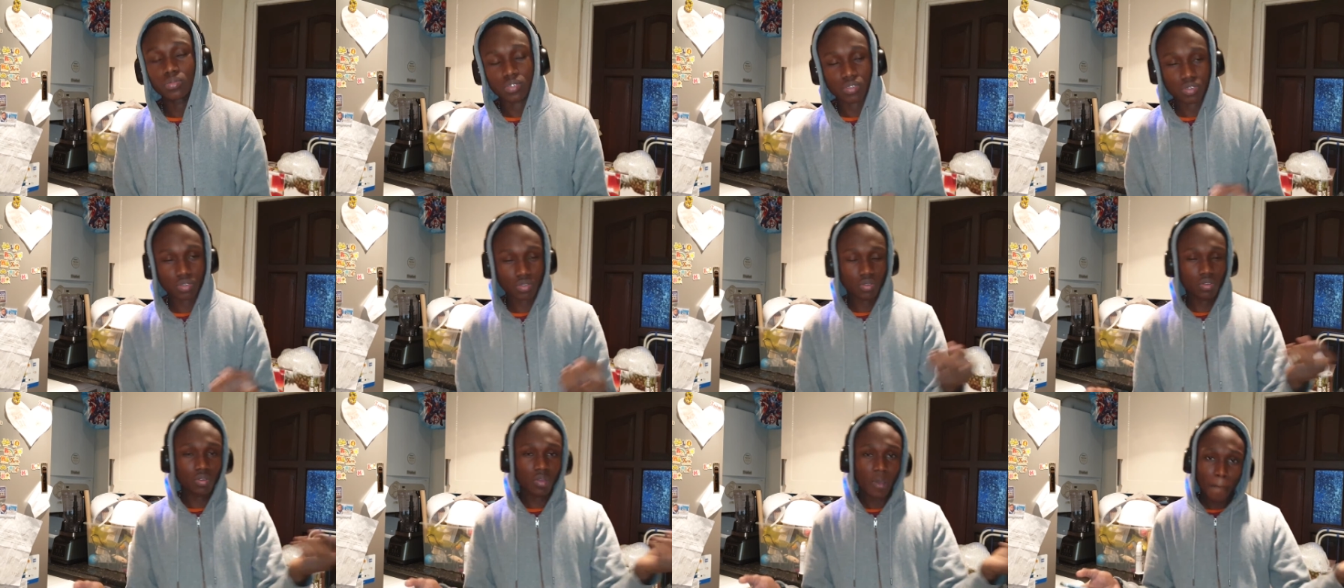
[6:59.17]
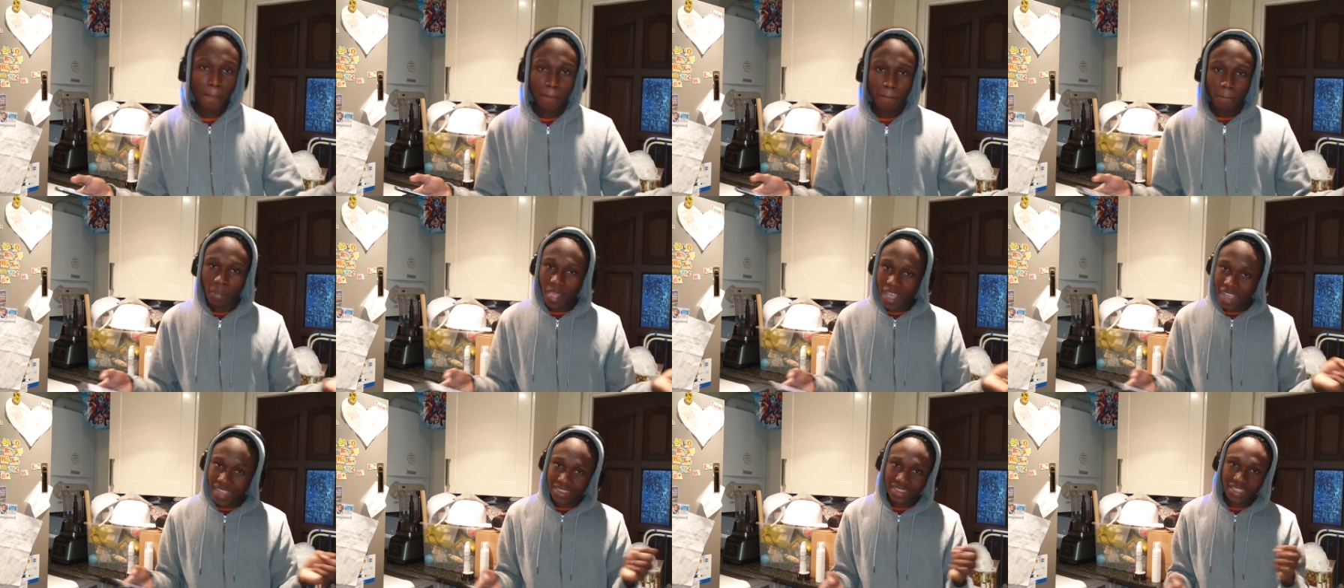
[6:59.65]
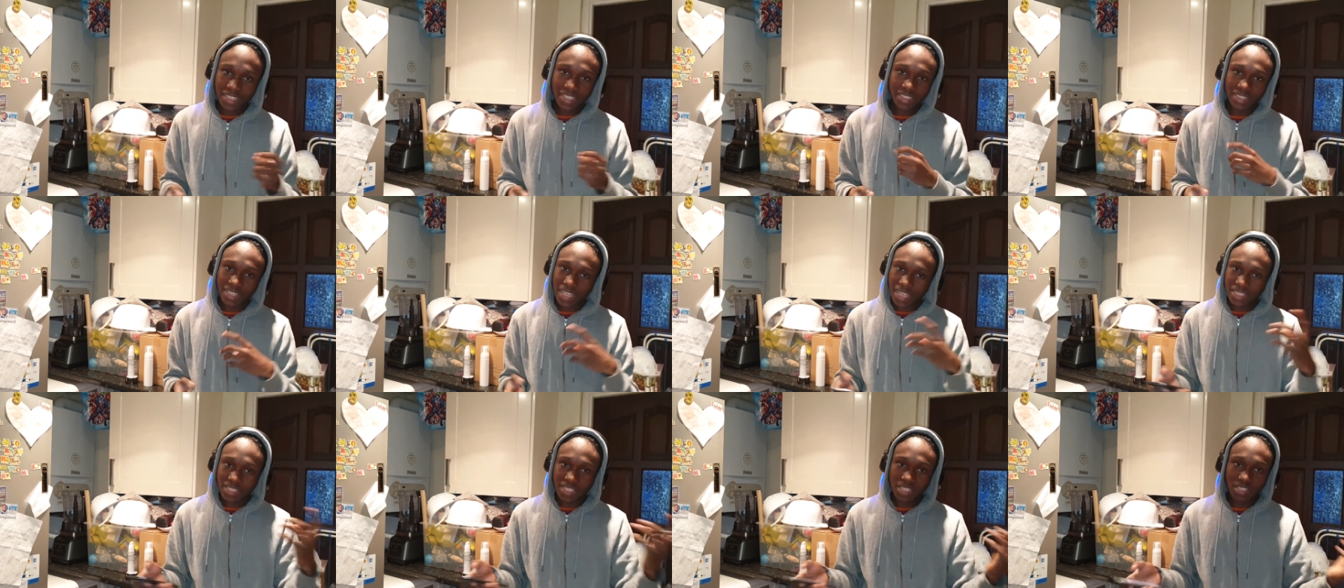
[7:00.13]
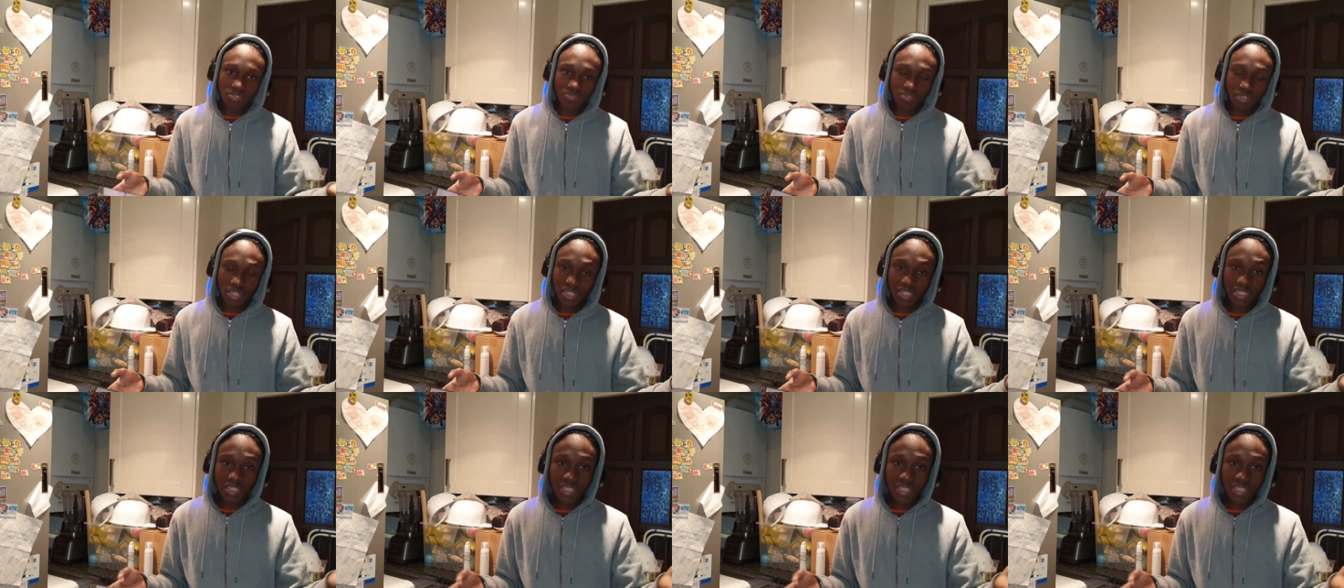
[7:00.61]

So I think that is really